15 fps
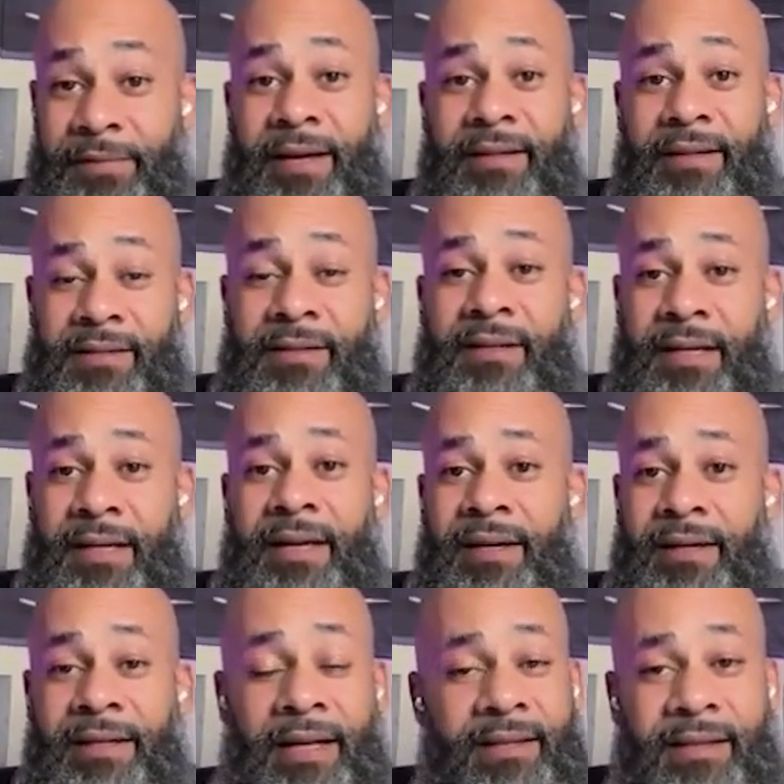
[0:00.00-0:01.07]
thanks.
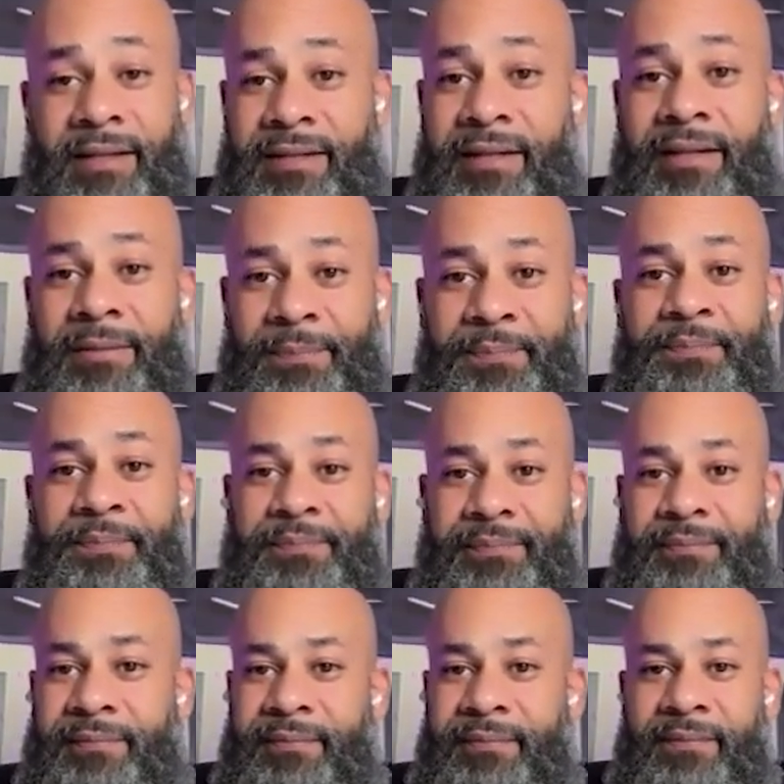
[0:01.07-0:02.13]
That's it.
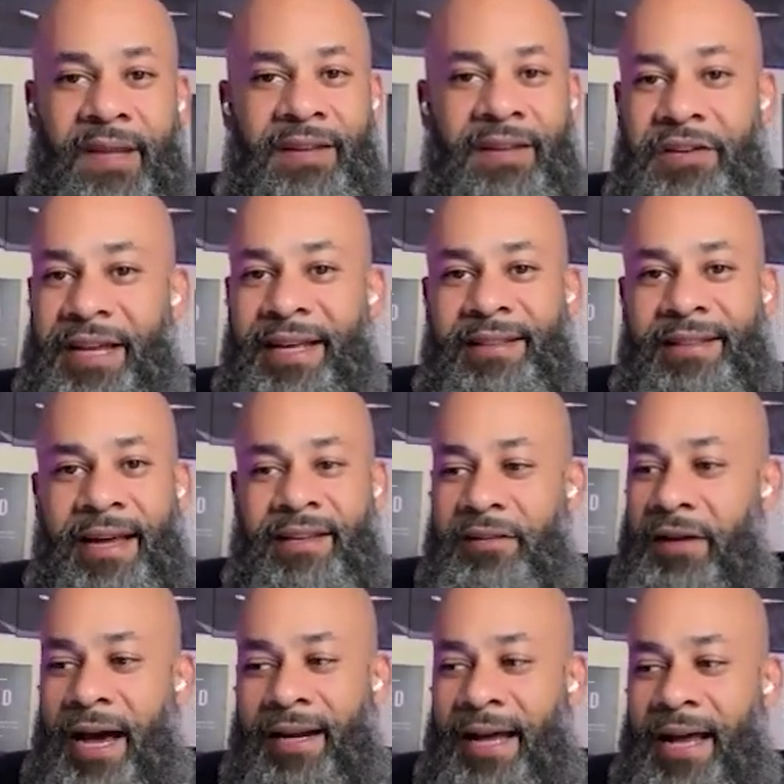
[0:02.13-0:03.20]
You need that.
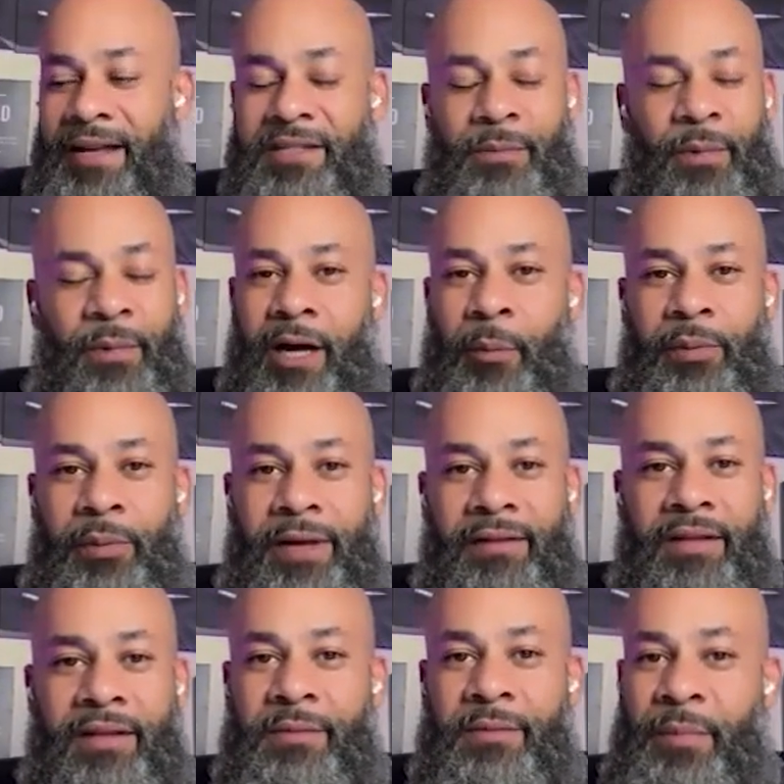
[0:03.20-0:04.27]
You got to have someone helping you
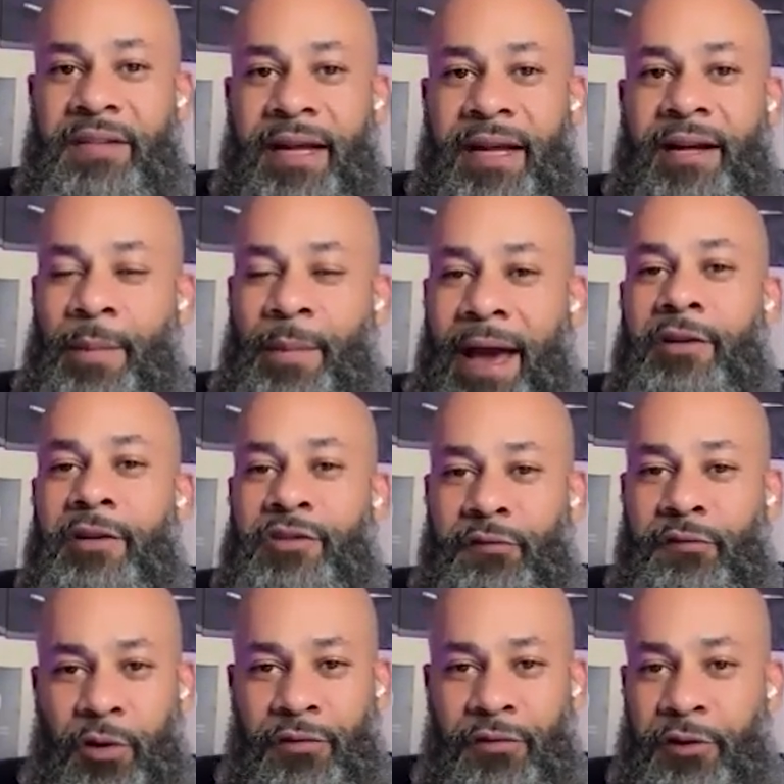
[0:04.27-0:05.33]
out. They're based like a manager
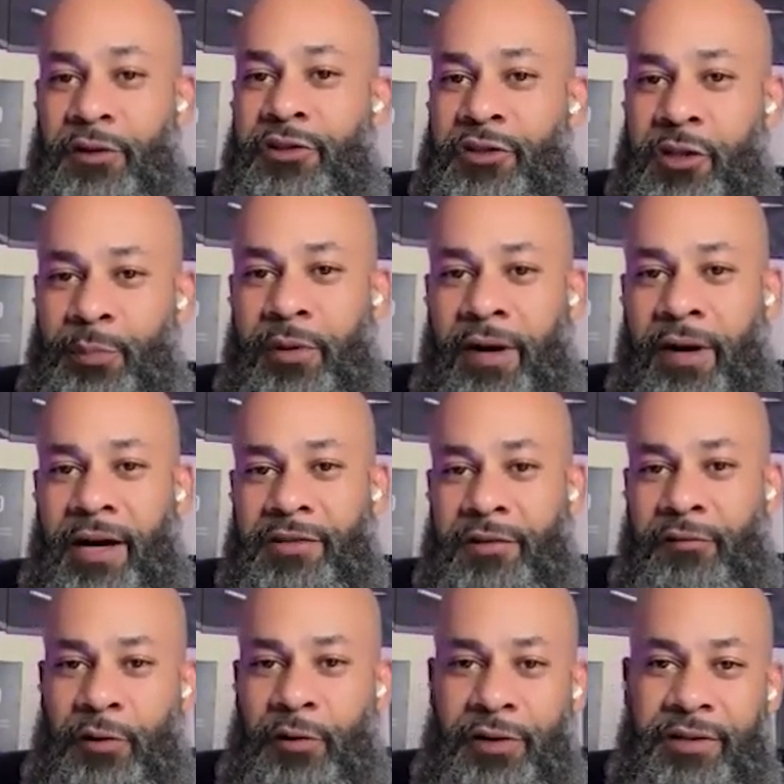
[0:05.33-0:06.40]
for you. They're a supervisor
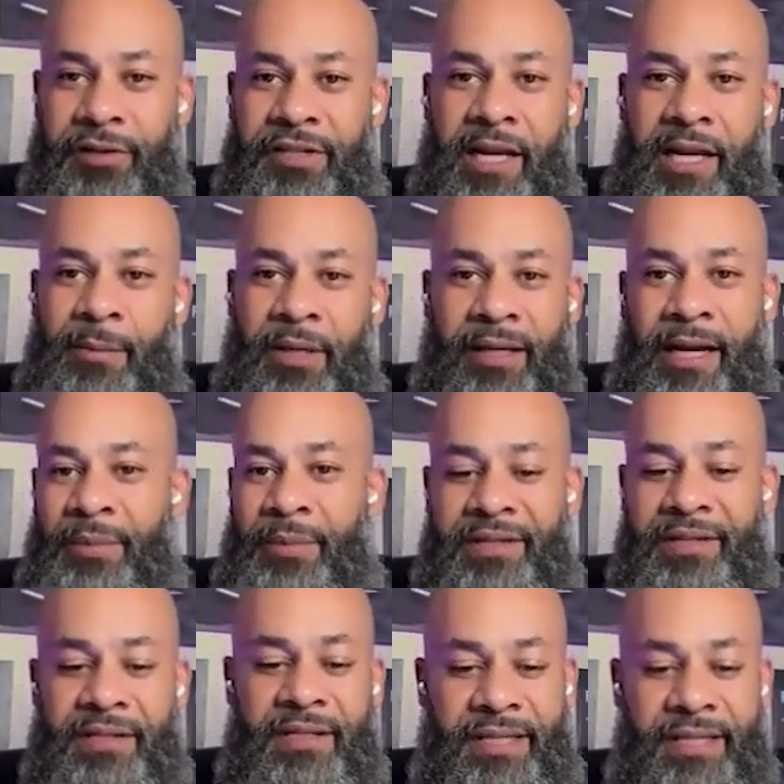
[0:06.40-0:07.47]
for your team. And like
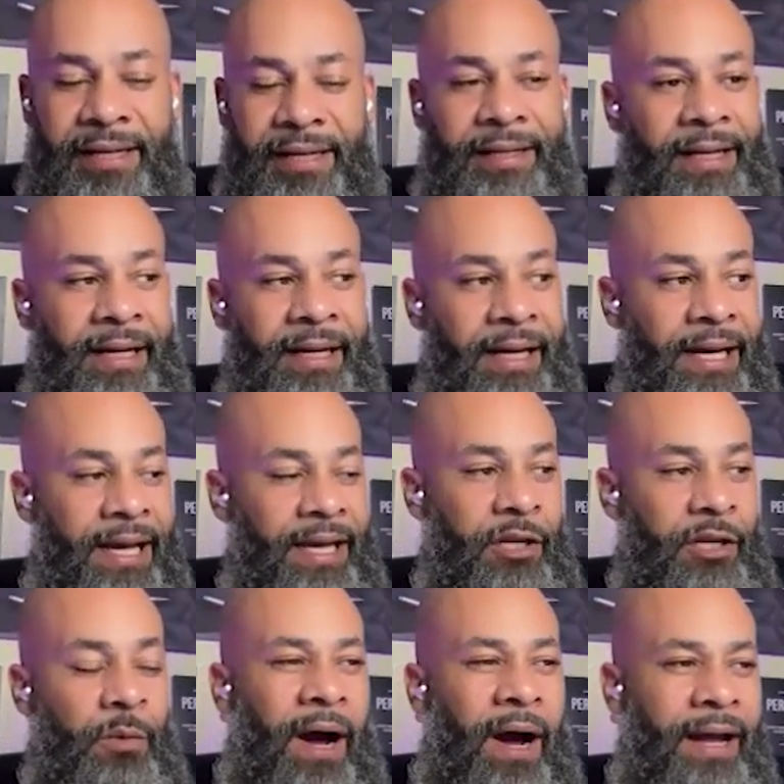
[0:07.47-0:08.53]
Benson said,
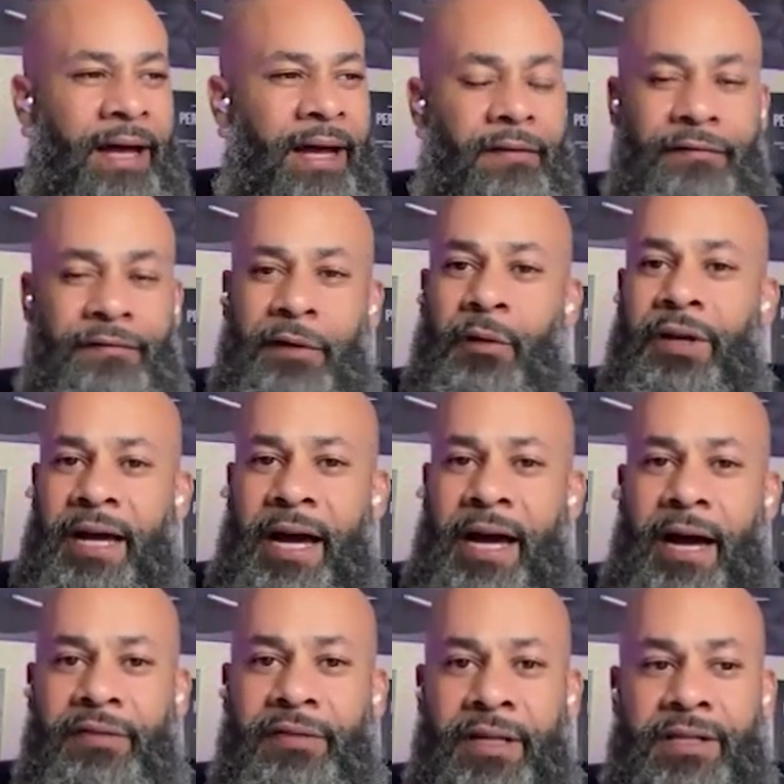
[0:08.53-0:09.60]
you might not feel the
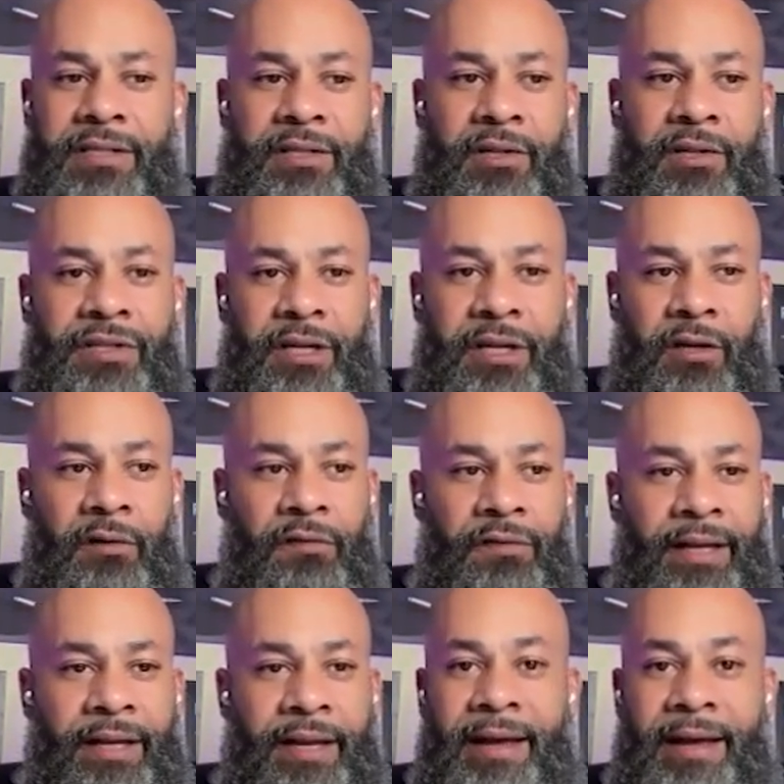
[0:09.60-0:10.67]
confidence to yourself
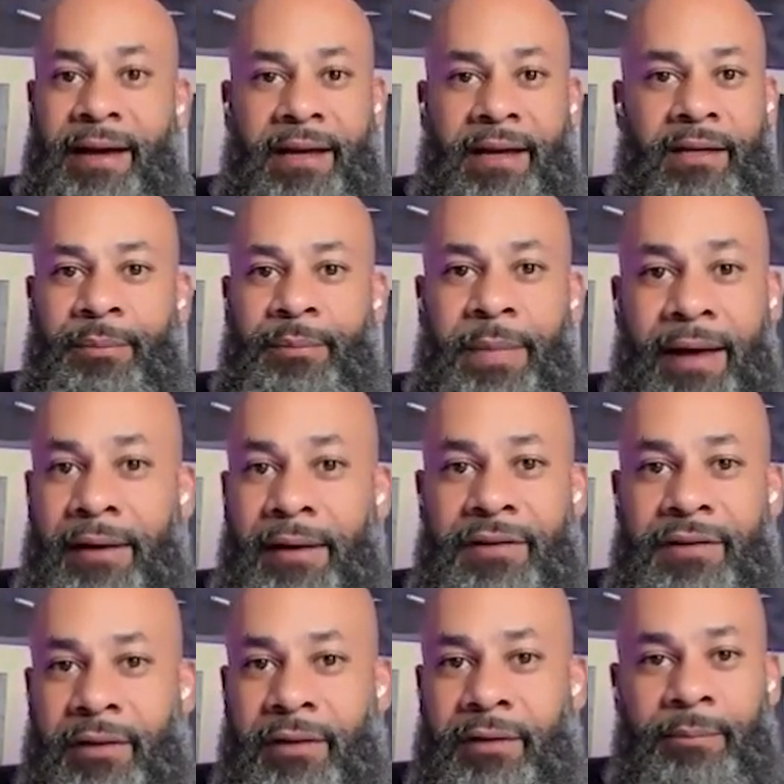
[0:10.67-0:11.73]
that, hey, I could
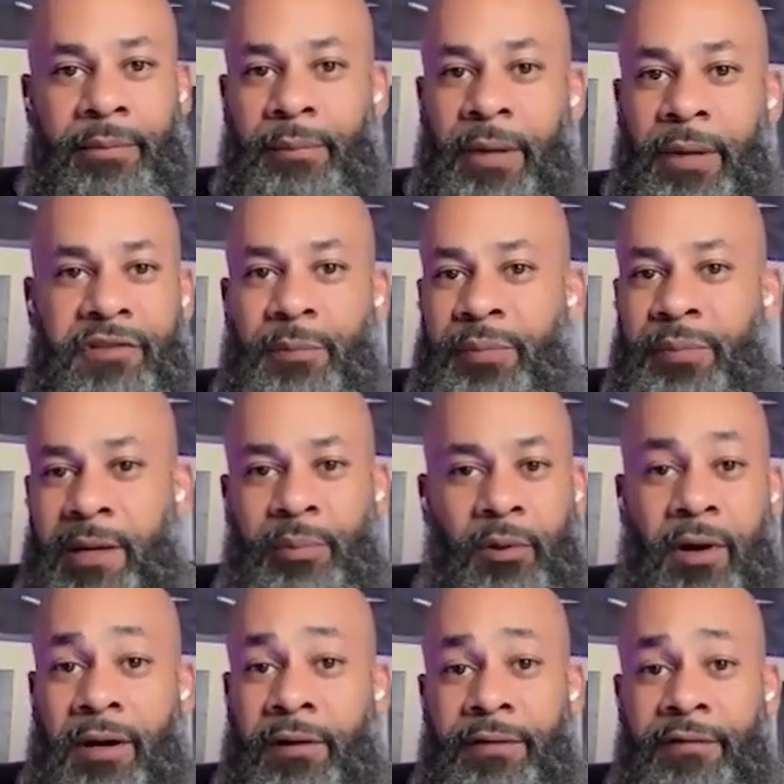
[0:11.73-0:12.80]
manage a bunch of people.
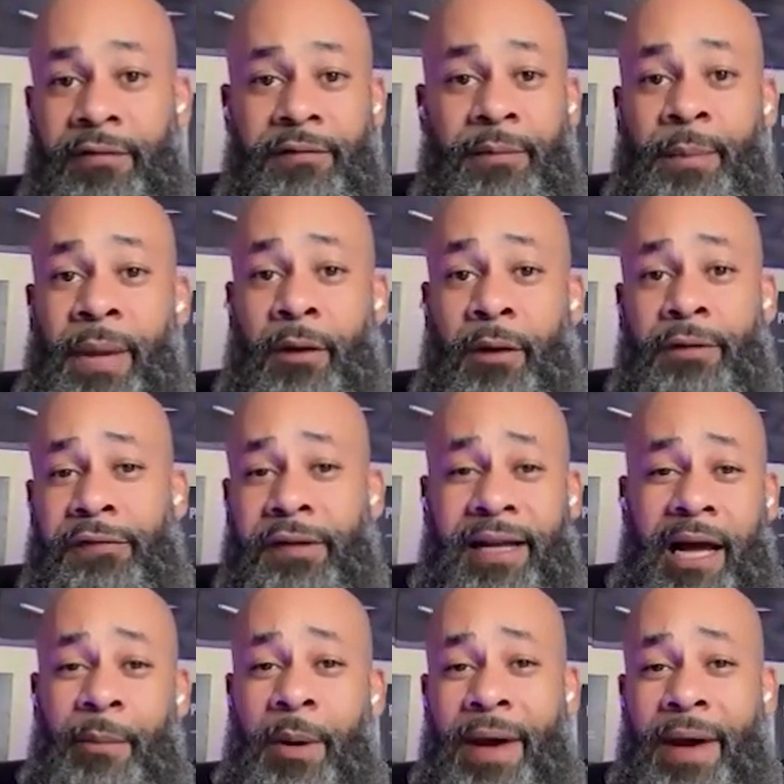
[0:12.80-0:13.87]
I don't even feel
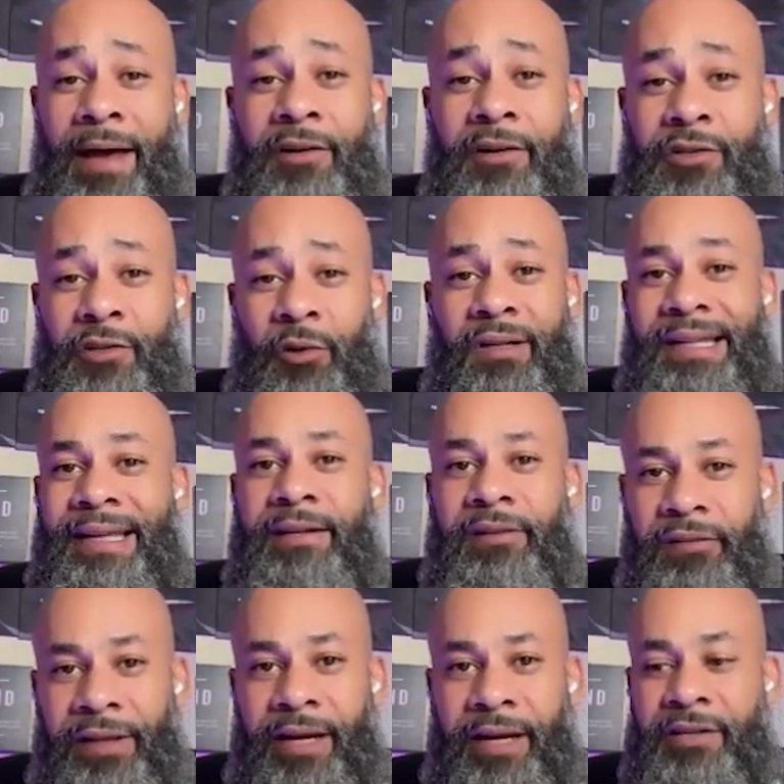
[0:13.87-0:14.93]
like I'm a manager or a
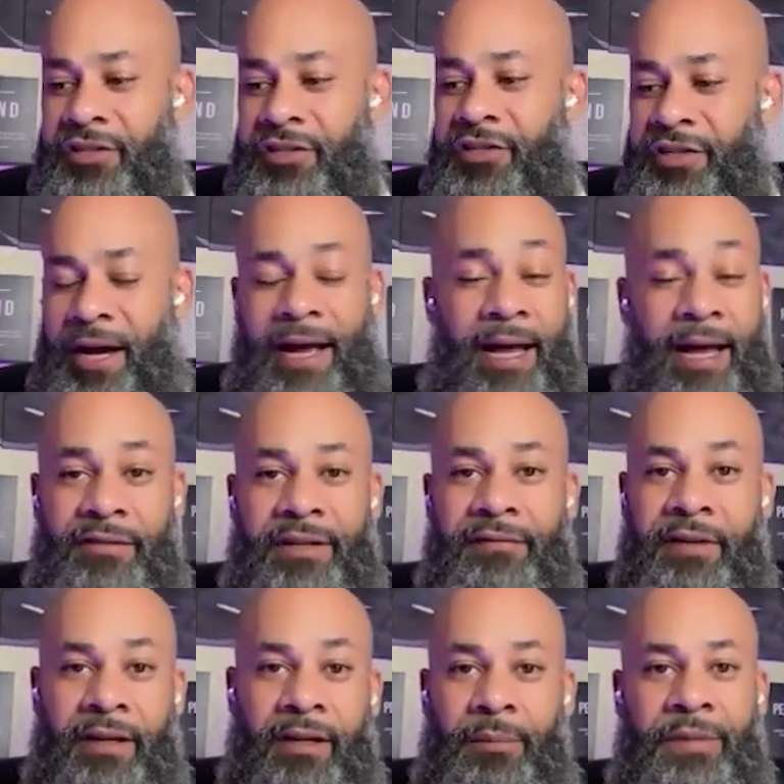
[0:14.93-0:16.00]
leader. I haven't
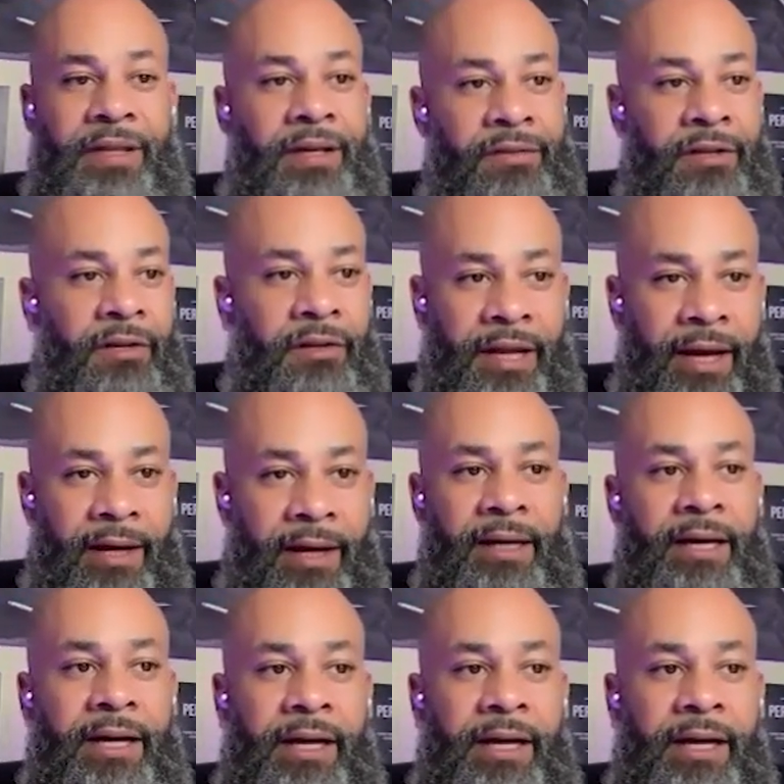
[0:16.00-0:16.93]
developed it there yet.